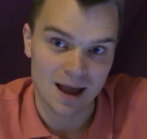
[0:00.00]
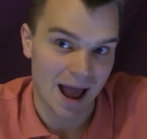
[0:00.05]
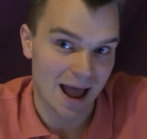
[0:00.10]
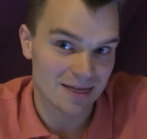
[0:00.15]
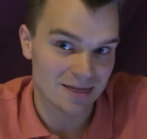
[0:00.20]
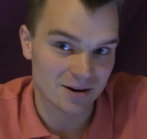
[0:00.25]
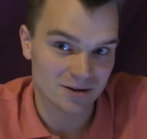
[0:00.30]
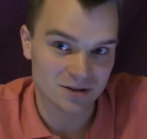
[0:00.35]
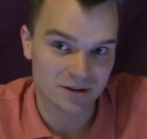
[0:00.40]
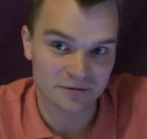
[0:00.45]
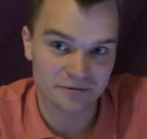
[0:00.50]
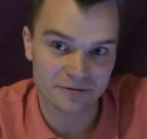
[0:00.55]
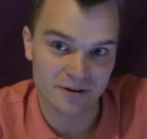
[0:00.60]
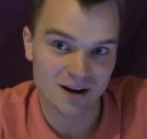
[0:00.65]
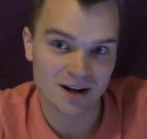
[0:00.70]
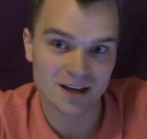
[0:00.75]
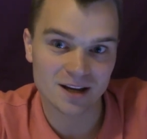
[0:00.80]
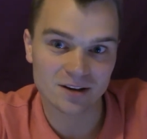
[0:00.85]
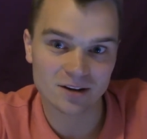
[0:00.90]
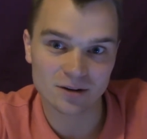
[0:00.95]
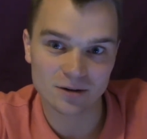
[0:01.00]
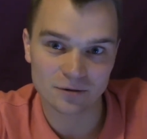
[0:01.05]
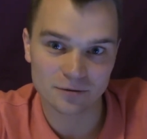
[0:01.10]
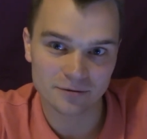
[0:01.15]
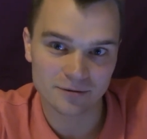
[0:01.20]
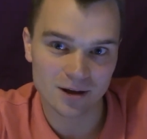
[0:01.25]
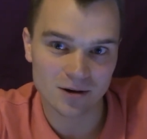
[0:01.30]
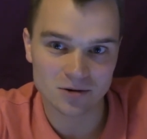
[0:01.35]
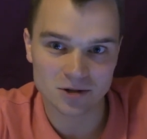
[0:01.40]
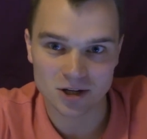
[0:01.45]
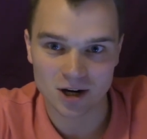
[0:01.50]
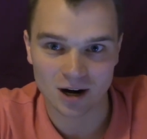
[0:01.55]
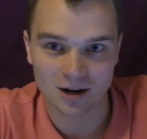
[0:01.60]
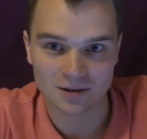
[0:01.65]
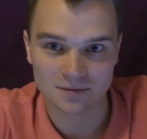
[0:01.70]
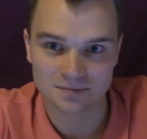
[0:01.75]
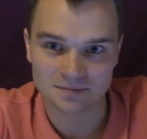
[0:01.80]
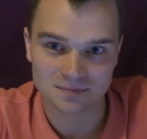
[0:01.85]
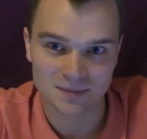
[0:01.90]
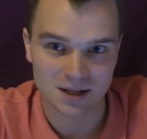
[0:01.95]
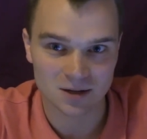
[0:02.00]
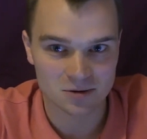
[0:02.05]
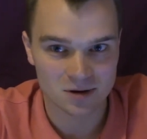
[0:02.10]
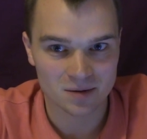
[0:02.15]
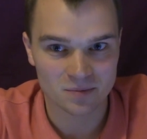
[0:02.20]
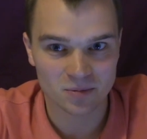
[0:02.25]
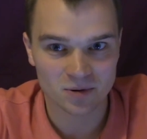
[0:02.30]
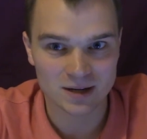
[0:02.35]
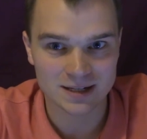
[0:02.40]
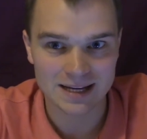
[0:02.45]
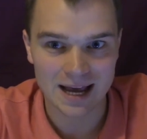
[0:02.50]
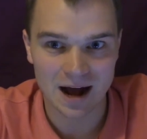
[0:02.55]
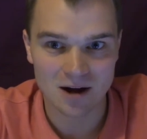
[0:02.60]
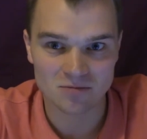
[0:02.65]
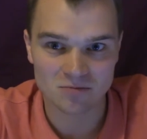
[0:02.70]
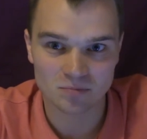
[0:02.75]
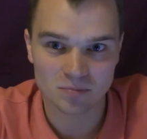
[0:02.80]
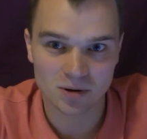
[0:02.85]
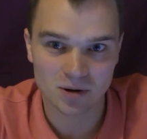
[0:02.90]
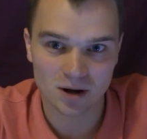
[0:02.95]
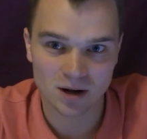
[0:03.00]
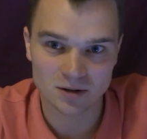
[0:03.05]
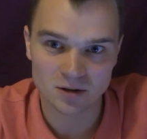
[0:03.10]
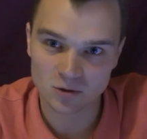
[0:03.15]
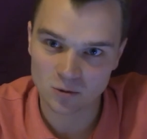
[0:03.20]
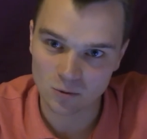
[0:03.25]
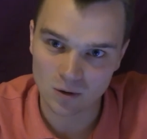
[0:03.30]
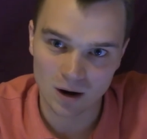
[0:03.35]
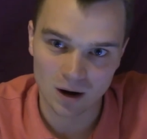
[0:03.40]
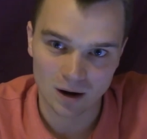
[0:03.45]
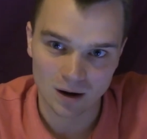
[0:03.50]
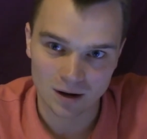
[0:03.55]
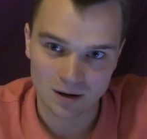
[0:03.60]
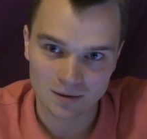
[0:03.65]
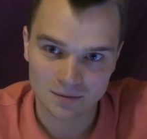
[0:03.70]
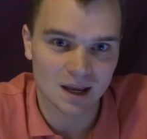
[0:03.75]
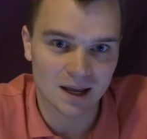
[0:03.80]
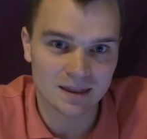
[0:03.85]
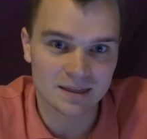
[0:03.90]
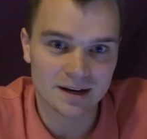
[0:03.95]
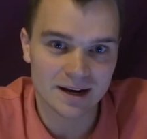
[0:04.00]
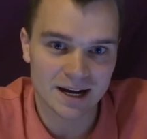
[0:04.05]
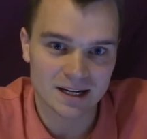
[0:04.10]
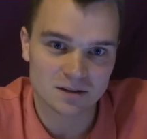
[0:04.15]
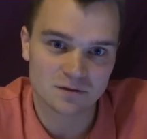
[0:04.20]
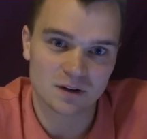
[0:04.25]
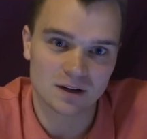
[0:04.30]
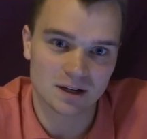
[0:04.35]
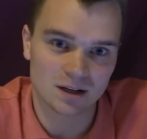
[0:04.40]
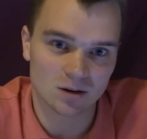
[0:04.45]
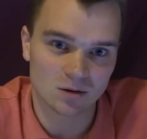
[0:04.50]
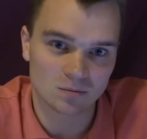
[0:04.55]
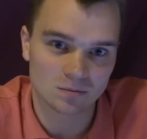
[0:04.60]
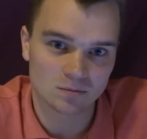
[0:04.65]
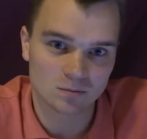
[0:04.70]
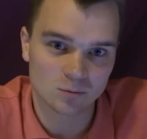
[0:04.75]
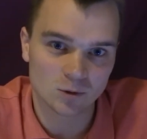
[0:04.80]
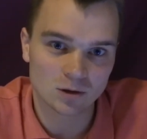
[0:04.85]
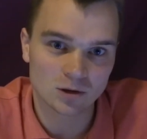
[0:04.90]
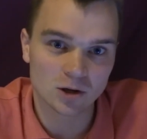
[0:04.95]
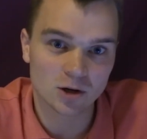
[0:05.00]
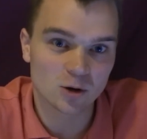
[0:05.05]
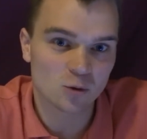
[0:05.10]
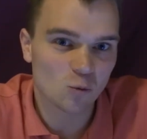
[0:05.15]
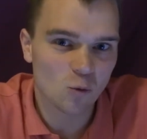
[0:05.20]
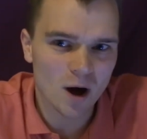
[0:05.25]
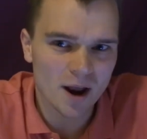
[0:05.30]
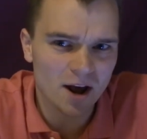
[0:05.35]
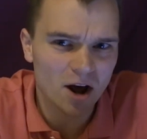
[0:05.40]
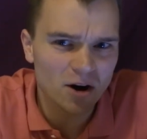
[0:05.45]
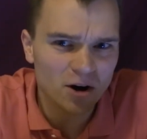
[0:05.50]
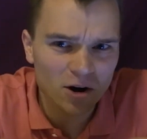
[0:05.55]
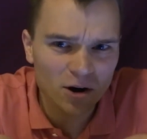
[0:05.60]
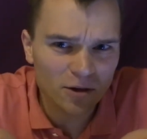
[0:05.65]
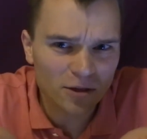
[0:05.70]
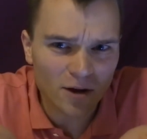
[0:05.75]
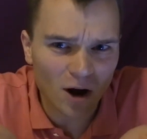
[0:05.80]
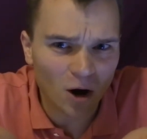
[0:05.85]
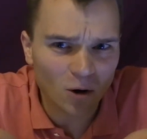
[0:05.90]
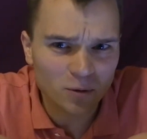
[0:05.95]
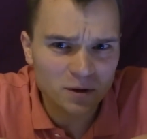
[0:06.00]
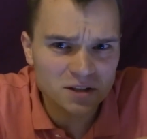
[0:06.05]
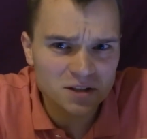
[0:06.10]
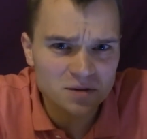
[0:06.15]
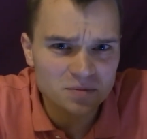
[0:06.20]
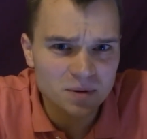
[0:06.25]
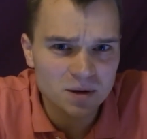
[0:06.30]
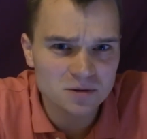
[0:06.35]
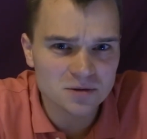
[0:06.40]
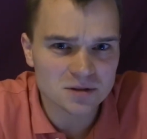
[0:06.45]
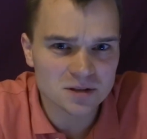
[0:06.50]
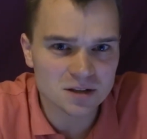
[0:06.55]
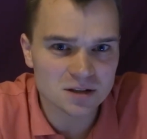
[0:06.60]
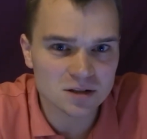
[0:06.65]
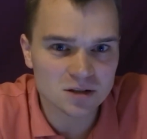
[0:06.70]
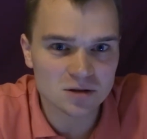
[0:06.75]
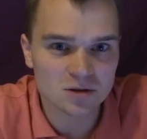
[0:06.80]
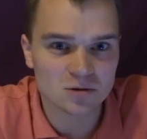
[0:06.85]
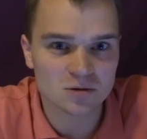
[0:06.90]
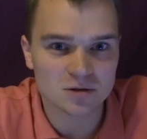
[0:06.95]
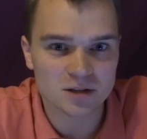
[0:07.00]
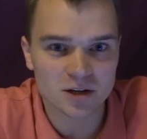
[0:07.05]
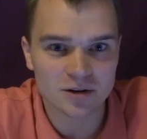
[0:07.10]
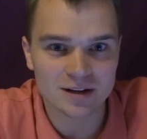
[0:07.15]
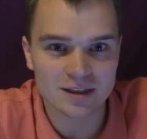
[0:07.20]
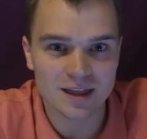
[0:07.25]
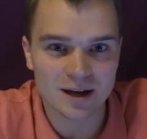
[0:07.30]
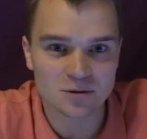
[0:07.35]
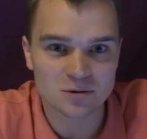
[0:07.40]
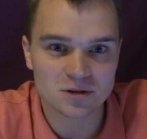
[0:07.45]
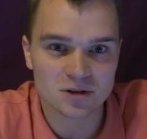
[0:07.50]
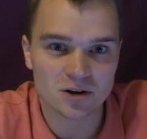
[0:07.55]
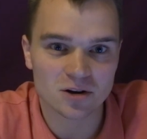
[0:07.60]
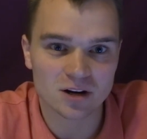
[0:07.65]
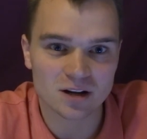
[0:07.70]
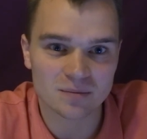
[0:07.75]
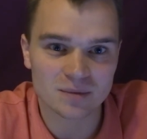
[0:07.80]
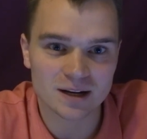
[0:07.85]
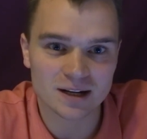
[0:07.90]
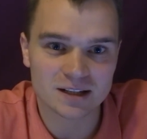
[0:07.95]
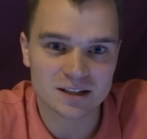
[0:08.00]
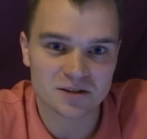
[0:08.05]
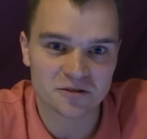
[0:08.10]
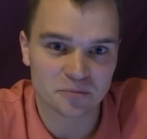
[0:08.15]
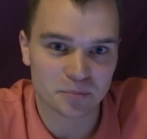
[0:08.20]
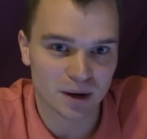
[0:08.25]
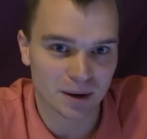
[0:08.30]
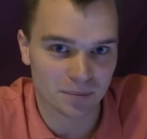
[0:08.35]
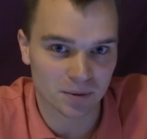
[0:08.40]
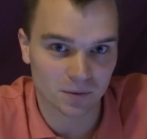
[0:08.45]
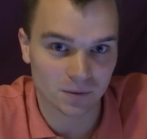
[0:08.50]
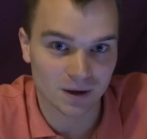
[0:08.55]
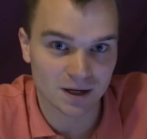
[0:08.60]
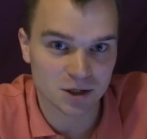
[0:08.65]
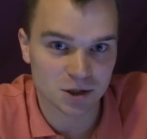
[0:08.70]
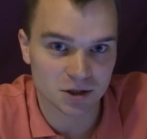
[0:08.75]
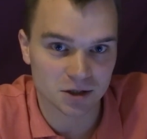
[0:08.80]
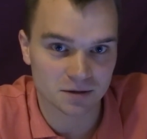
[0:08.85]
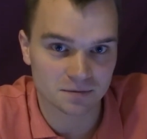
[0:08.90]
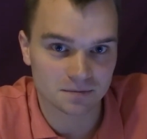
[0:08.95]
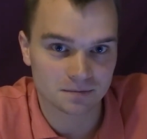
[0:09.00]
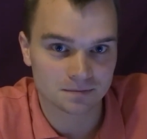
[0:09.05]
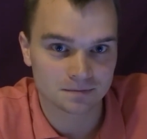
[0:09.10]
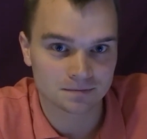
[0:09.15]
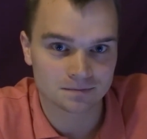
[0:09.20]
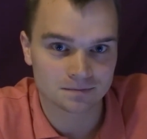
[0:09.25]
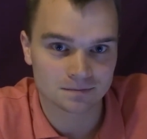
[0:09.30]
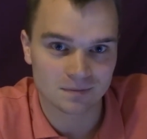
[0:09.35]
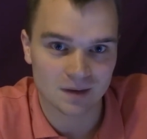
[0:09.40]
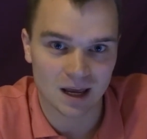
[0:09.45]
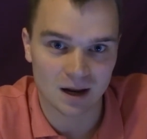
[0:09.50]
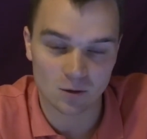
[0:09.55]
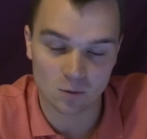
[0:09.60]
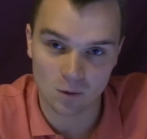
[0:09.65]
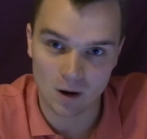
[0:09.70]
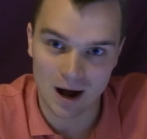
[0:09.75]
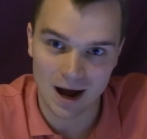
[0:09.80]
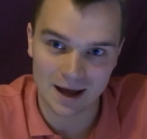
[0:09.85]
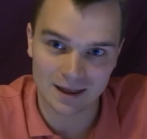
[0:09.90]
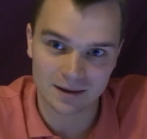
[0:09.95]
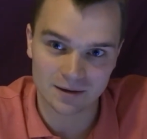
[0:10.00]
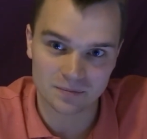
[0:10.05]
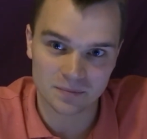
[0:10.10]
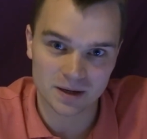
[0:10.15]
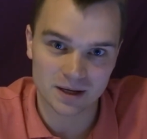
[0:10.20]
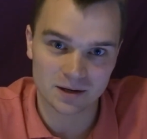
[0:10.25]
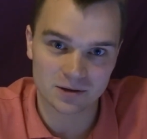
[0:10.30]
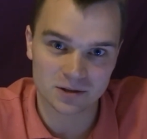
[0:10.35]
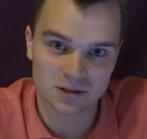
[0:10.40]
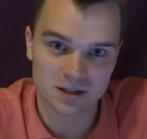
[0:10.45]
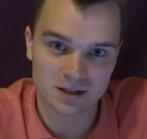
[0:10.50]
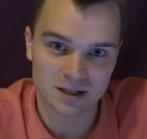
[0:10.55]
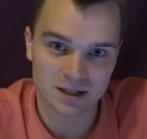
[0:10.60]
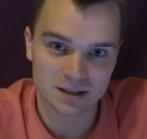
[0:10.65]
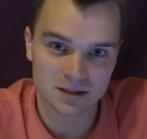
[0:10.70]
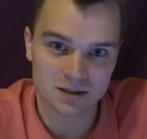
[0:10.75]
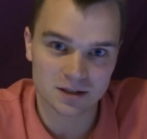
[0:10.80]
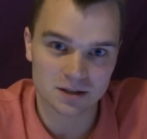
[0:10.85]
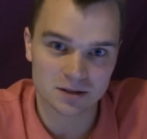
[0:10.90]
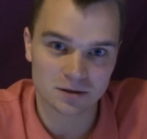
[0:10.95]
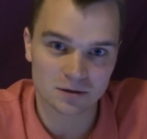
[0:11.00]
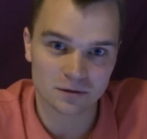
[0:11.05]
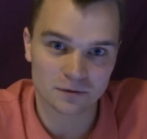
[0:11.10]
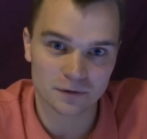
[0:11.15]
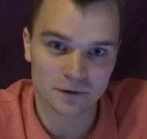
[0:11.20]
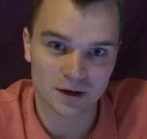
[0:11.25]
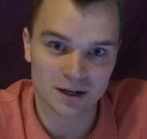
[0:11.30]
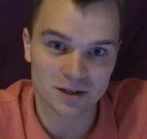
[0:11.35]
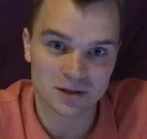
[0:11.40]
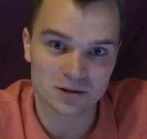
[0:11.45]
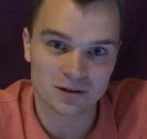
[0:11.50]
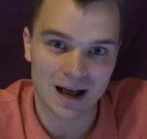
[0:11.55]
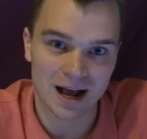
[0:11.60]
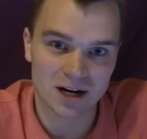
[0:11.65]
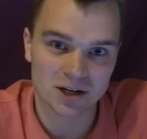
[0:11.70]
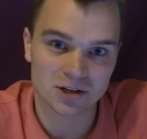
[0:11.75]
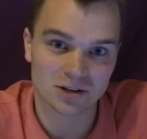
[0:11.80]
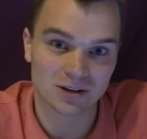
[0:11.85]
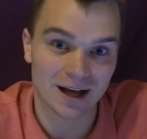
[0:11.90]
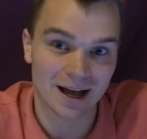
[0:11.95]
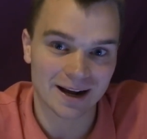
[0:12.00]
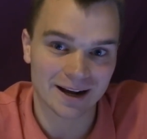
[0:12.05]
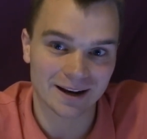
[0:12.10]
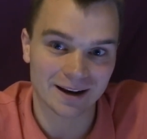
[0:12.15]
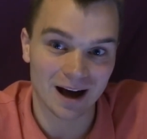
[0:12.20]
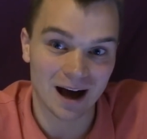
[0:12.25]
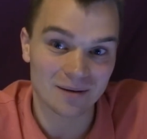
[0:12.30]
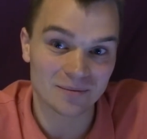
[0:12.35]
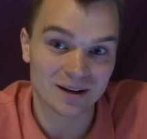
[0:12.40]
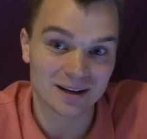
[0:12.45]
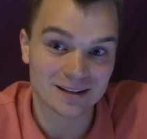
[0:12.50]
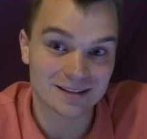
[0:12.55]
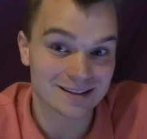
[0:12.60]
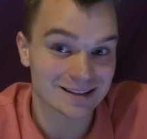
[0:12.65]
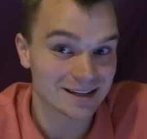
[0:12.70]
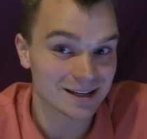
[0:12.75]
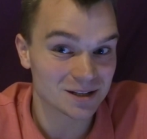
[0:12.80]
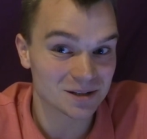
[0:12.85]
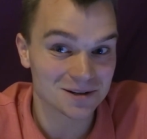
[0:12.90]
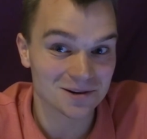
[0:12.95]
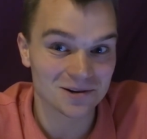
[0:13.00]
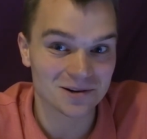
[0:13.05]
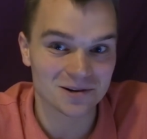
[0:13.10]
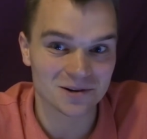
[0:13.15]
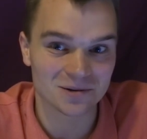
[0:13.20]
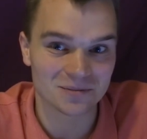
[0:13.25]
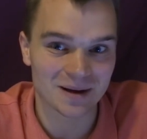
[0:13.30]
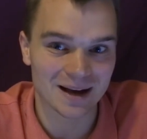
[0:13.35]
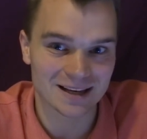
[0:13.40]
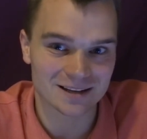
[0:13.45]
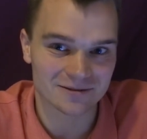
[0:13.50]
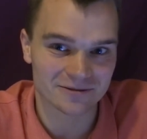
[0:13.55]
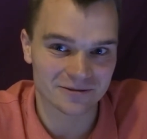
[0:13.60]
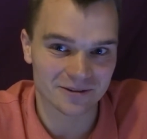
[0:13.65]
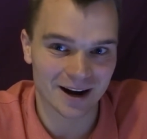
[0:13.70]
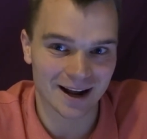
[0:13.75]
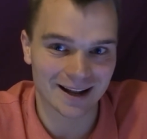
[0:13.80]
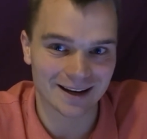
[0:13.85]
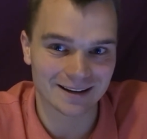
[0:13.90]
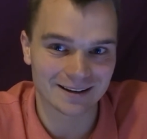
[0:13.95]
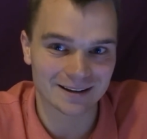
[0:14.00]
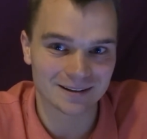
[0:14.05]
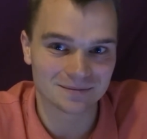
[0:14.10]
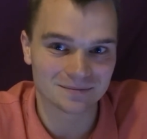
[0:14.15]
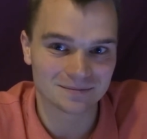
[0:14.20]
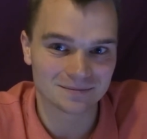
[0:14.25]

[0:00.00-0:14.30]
And there's a funky little flowchart that you can print out and put on your wall. In the next video, we'll learn what on earth are we supposed to do during those 30 minutes of preparation, and why the Peterson Institute for International Economics is your new best friend.